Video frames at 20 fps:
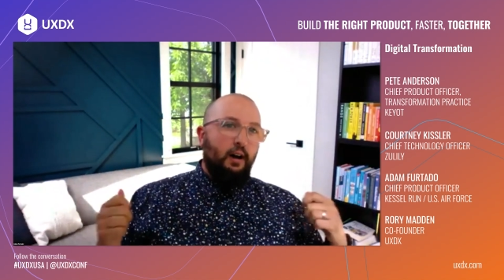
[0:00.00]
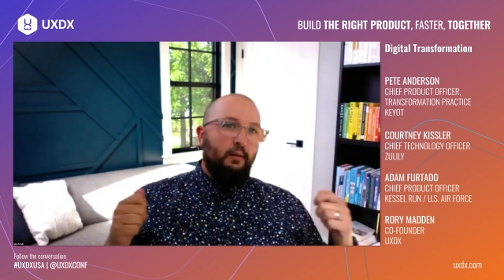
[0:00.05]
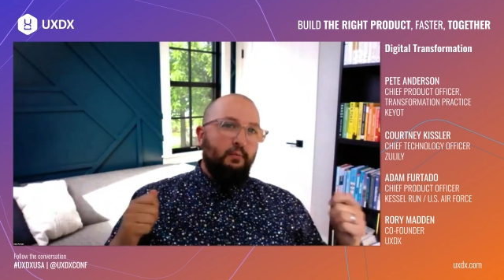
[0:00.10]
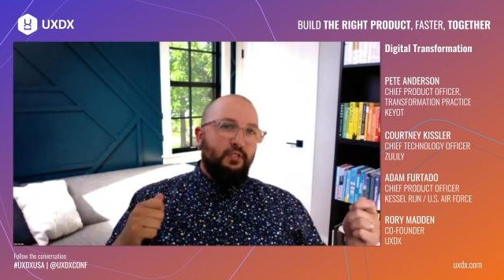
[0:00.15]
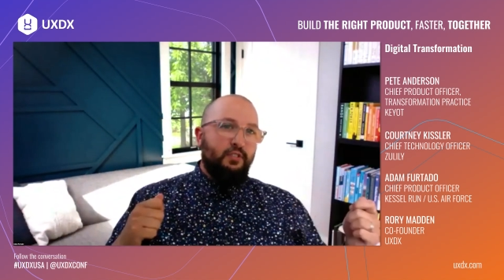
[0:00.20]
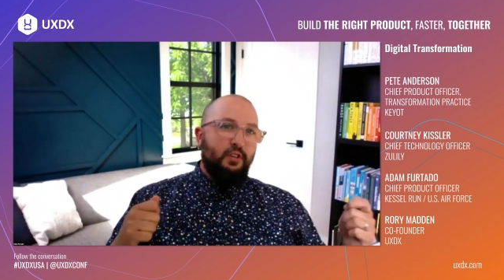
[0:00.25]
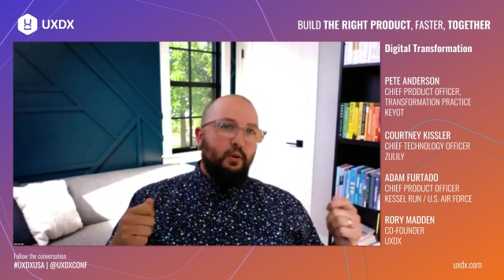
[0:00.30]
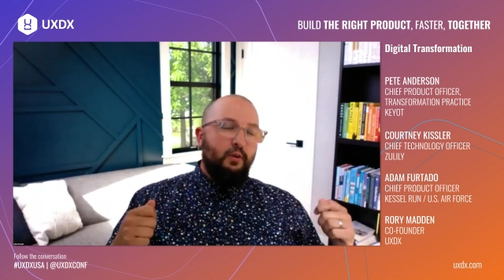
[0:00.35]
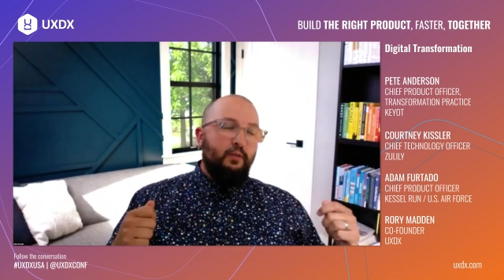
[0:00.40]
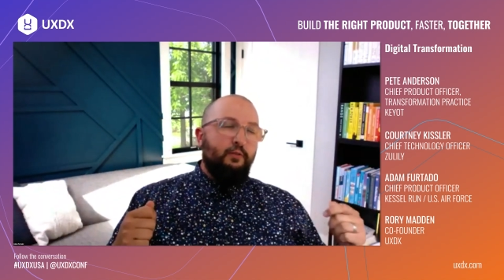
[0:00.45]

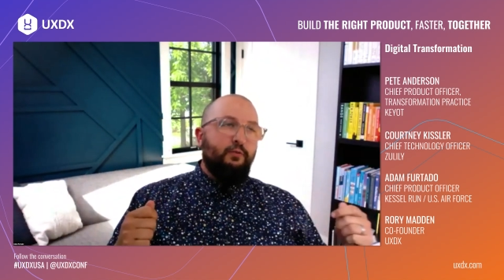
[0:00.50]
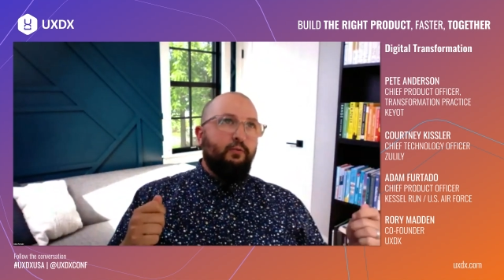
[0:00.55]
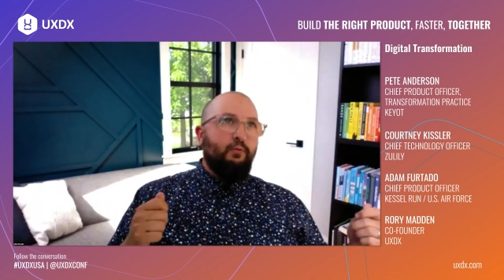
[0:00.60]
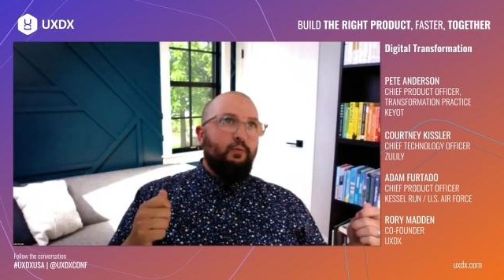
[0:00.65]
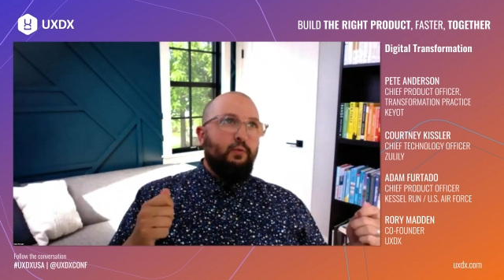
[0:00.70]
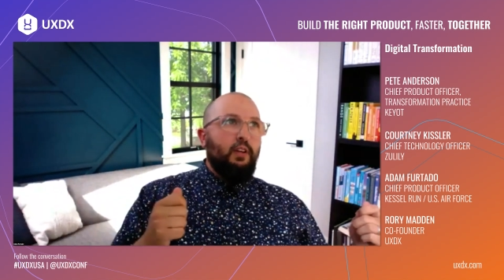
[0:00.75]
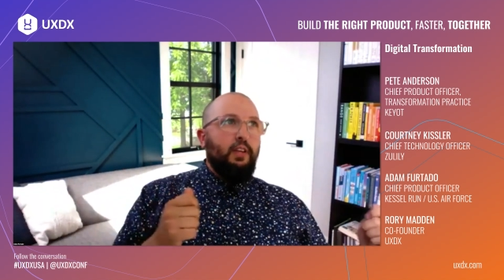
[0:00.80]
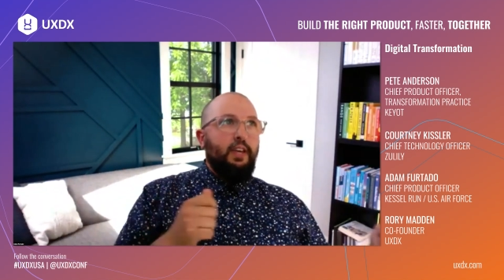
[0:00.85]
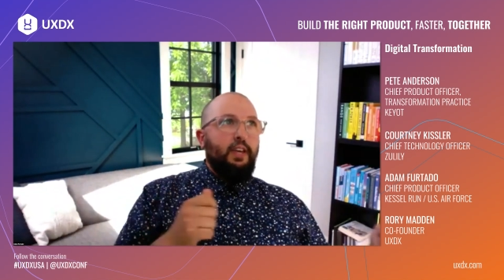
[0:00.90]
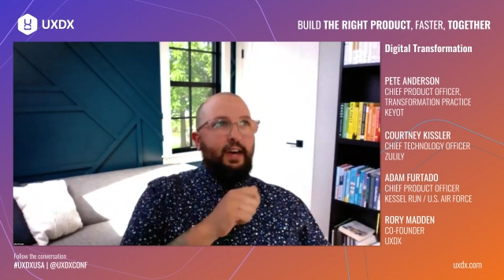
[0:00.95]
So we've
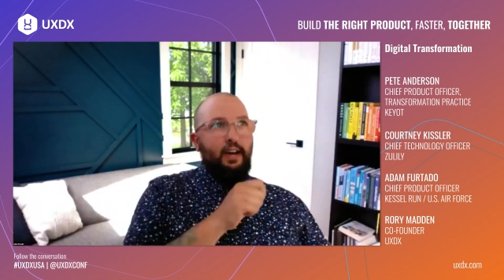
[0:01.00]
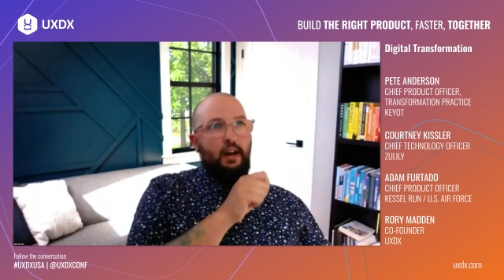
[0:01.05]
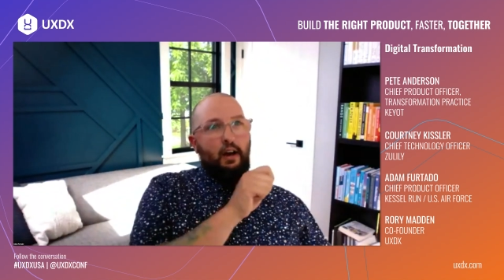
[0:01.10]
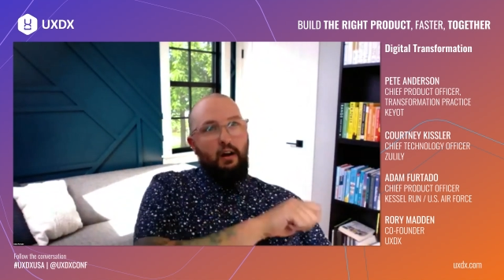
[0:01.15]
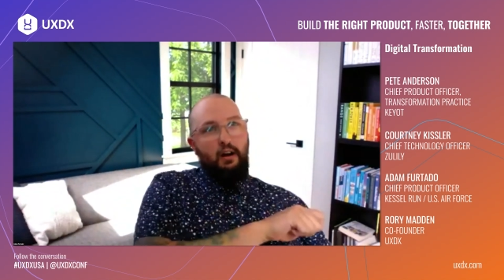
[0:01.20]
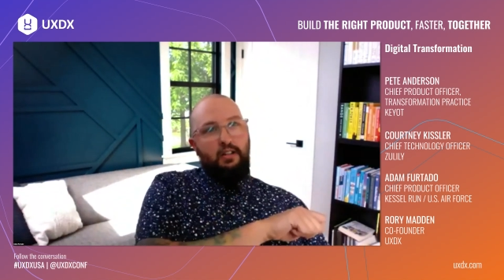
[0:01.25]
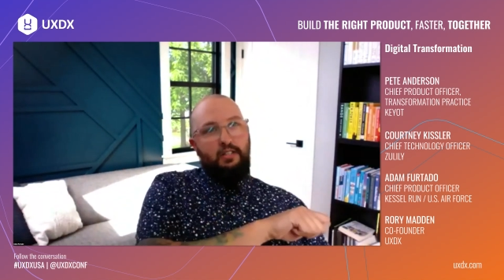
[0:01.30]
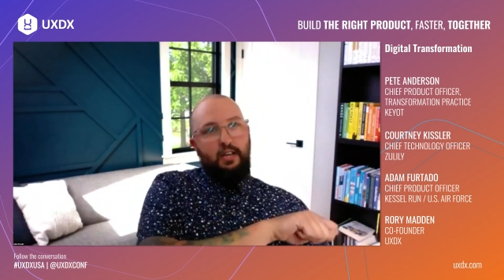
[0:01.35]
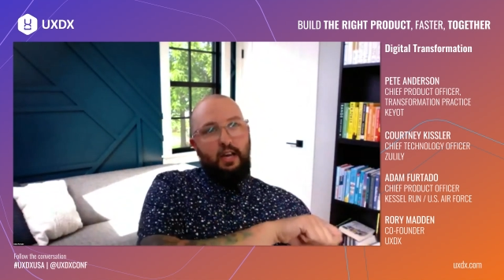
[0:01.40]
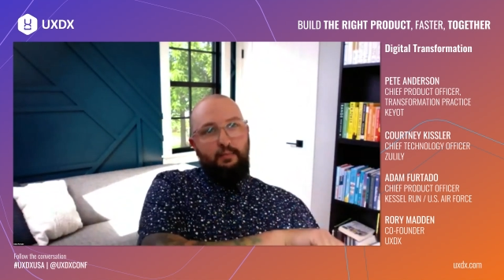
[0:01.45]
really had a
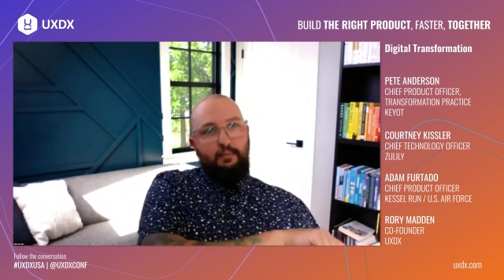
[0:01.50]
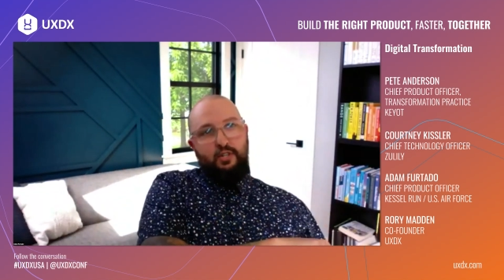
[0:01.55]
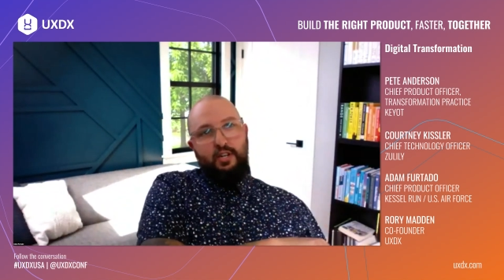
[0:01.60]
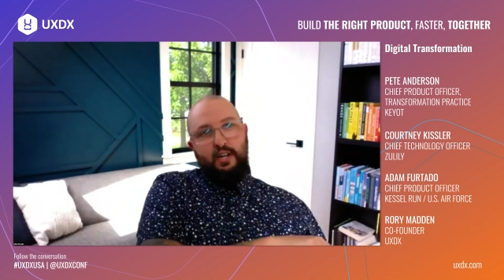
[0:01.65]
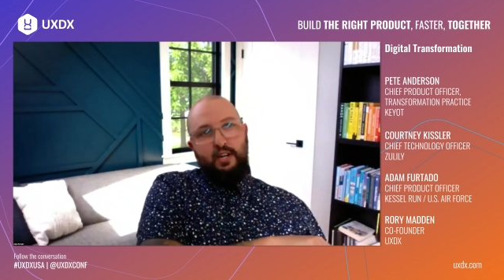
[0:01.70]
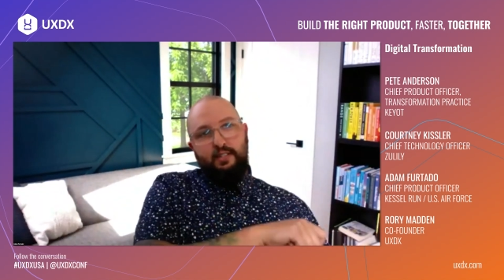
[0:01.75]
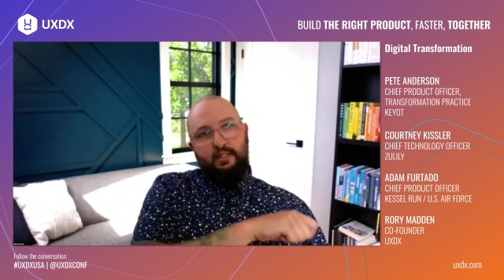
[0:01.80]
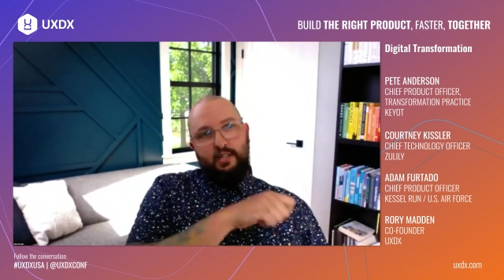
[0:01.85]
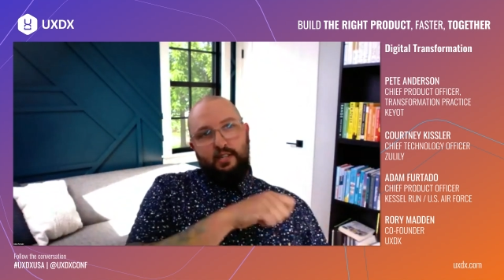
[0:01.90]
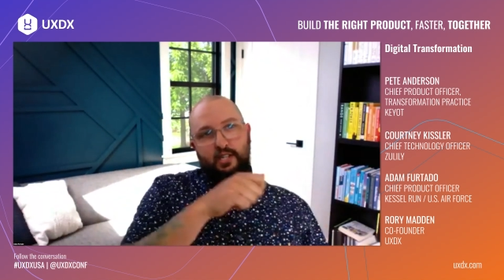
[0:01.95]
hard time
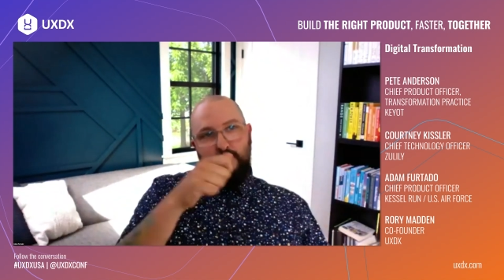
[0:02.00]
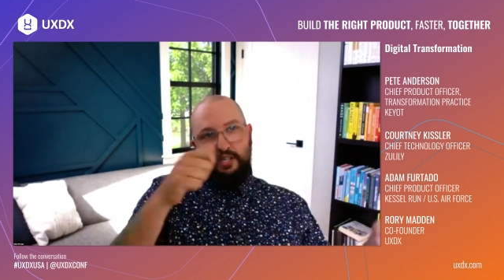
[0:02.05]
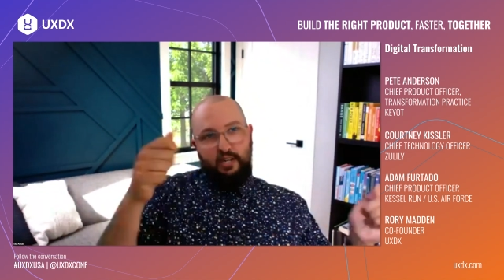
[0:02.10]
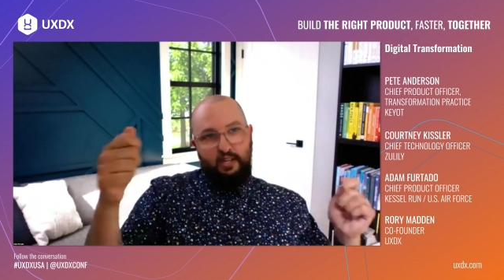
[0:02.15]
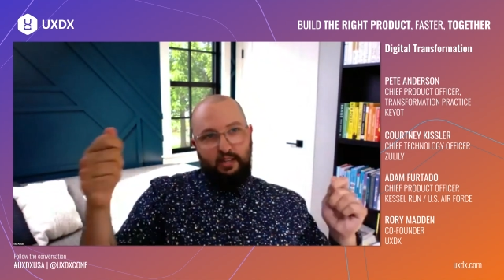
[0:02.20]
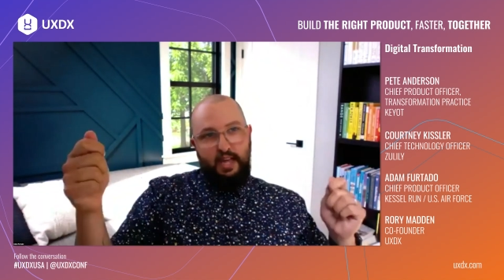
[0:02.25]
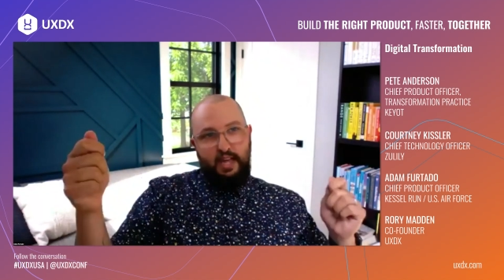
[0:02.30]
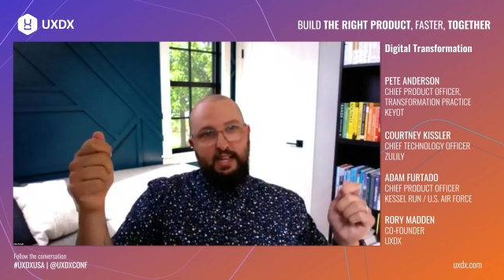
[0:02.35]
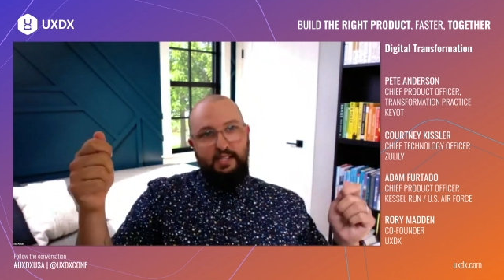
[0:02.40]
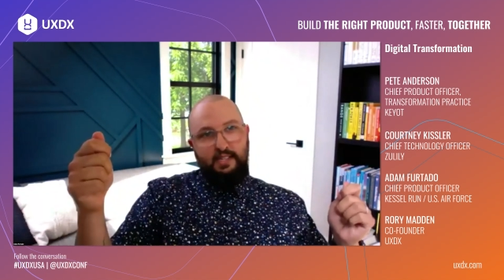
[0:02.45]

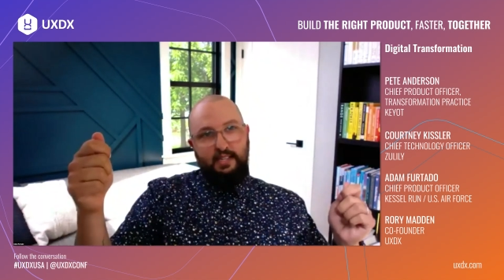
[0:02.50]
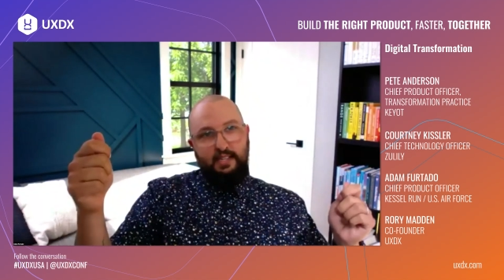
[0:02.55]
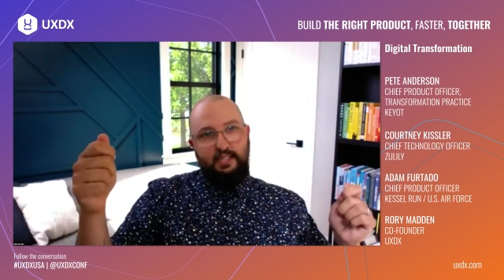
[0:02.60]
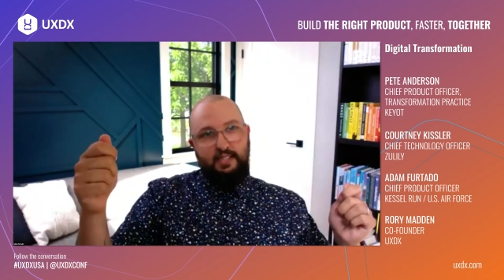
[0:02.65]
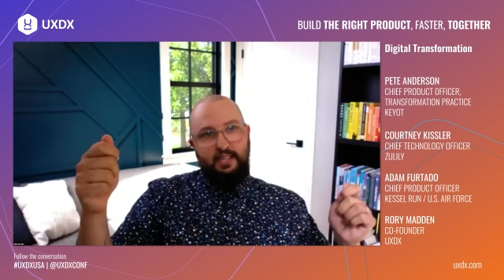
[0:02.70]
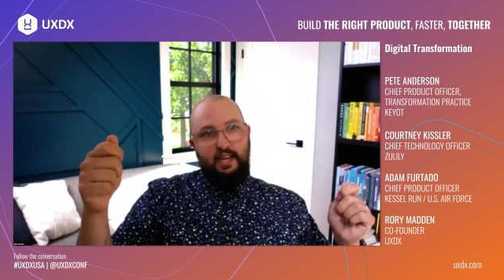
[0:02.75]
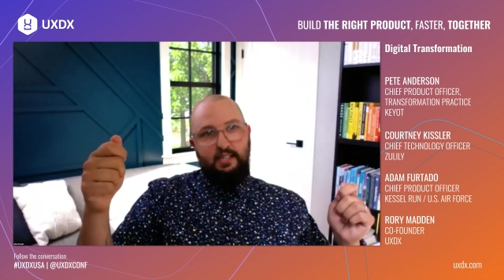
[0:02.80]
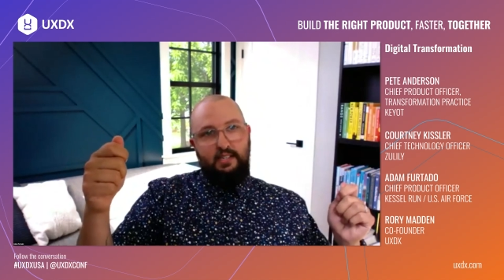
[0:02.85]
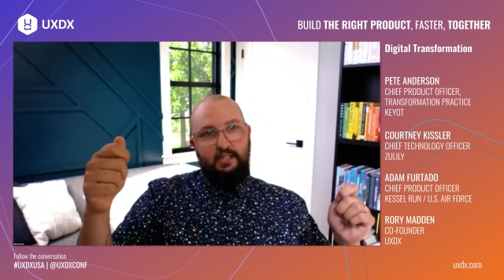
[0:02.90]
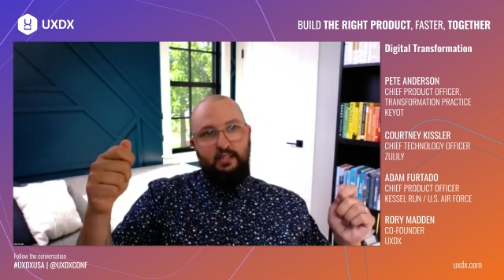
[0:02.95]
transitioning that
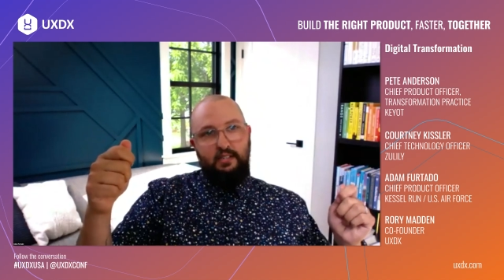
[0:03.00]
success